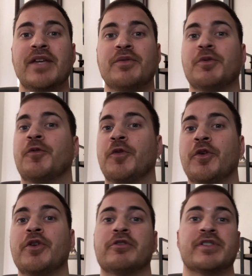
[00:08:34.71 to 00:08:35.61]
even
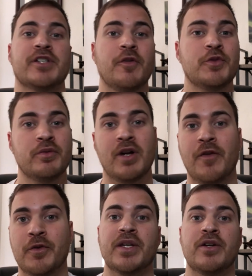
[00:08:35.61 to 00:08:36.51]
refer yourself to an
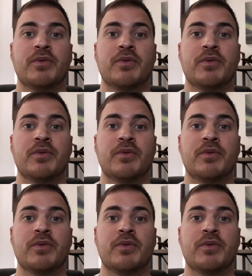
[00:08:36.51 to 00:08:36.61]
offer,